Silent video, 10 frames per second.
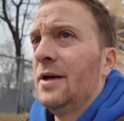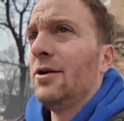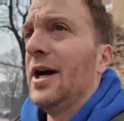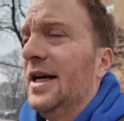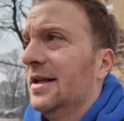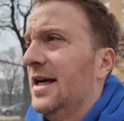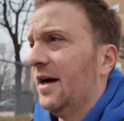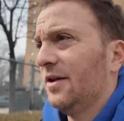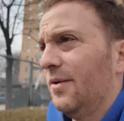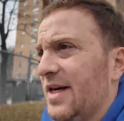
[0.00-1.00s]
created The
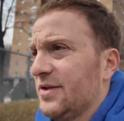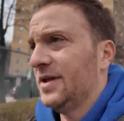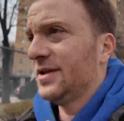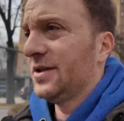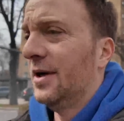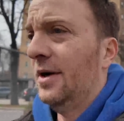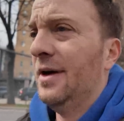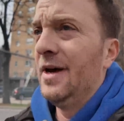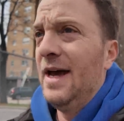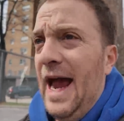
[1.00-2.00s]
Young and the Restless
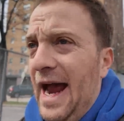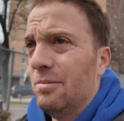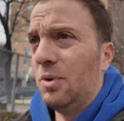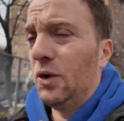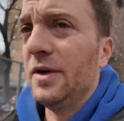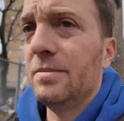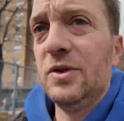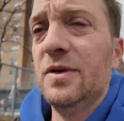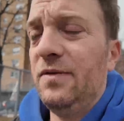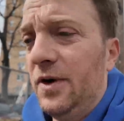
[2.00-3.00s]
and Bold and the
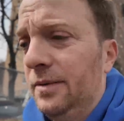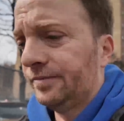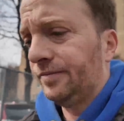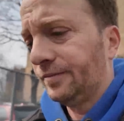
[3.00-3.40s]
Beautiful.